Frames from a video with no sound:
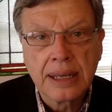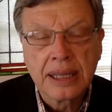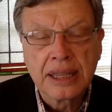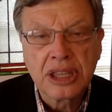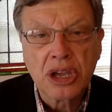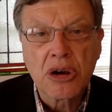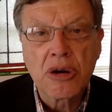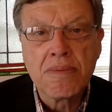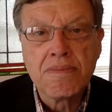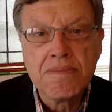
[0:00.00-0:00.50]

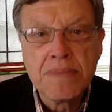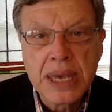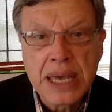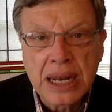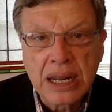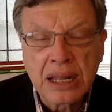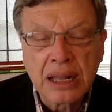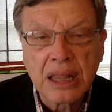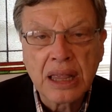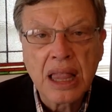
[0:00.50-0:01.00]
They're
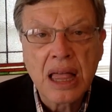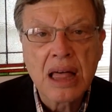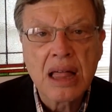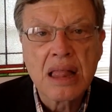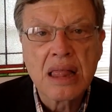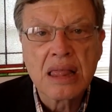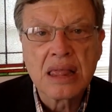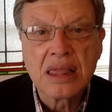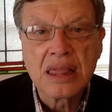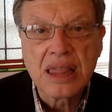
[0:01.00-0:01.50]

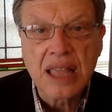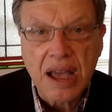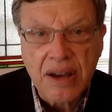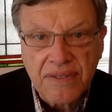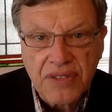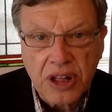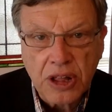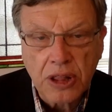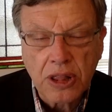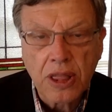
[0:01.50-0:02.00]

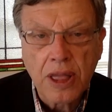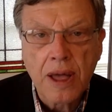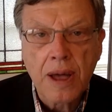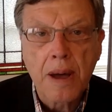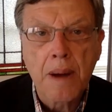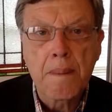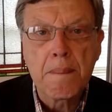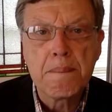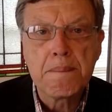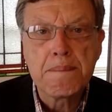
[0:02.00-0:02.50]
middle-level
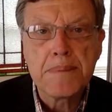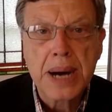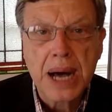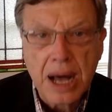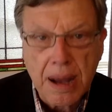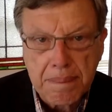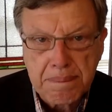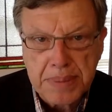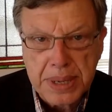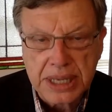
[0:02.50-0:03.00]

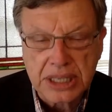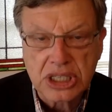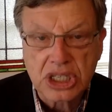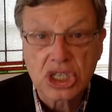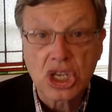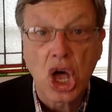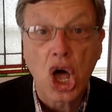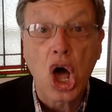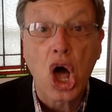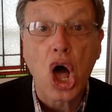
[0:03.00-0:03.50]

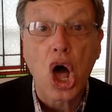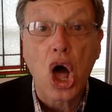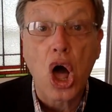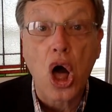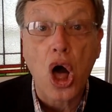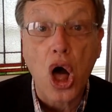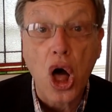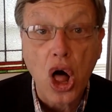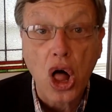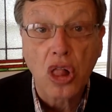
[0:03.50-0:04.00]
puppets,
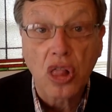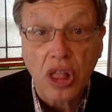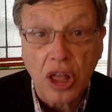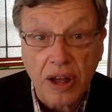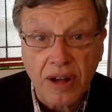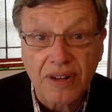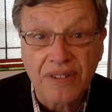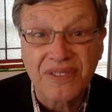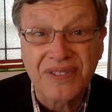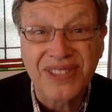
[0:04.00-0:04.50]
all
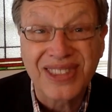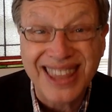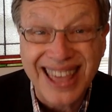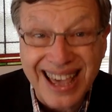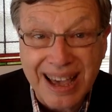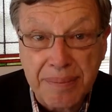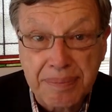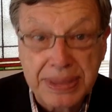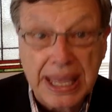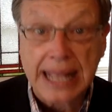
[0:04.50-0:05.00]
of
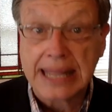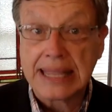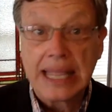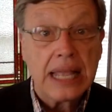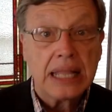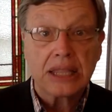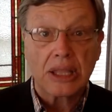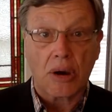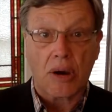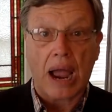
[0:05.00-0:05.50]
them. They
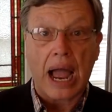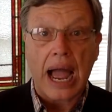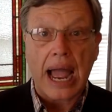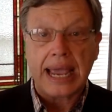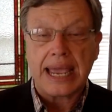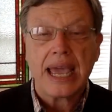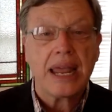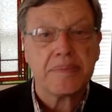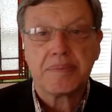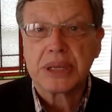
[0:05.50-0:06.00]
think they're
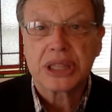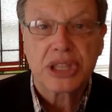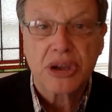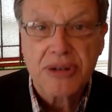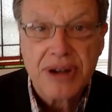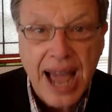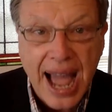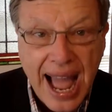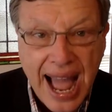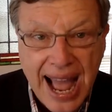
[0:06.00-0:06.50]
high-end, but
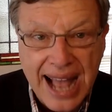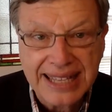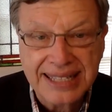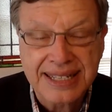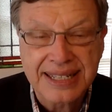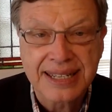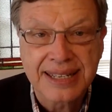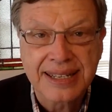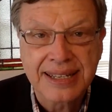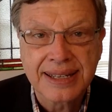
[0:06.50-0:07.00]
they're
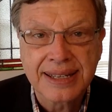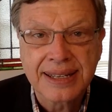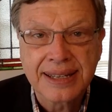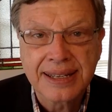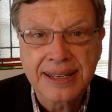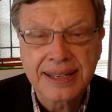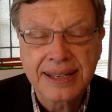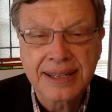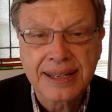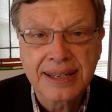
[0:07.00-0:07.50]
not.
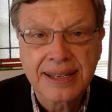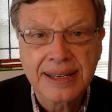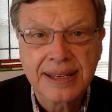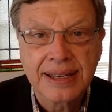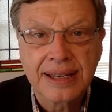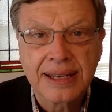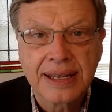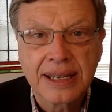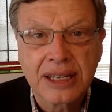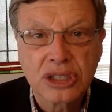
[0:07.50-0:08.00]

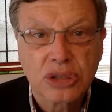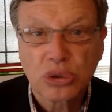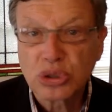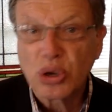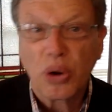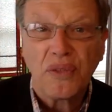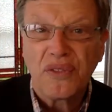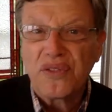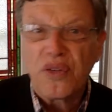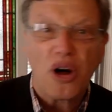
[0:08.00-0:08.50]
So
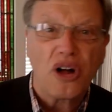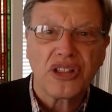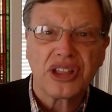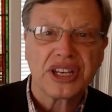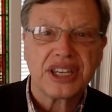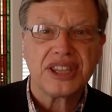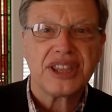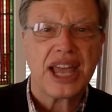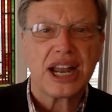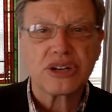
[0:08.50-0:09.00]
don't fall
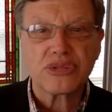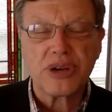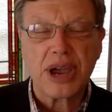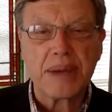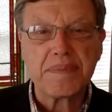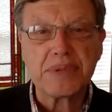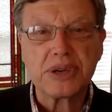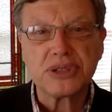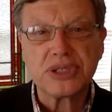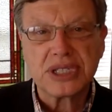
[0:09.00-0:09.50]
into that
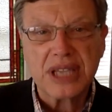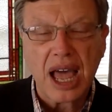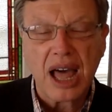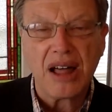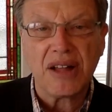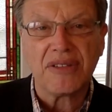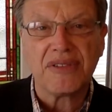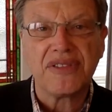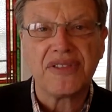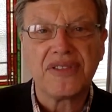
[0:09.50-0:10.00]
trap
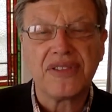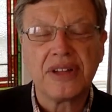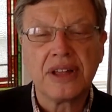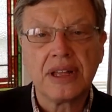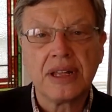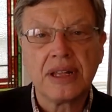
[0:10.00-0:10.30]
yourself.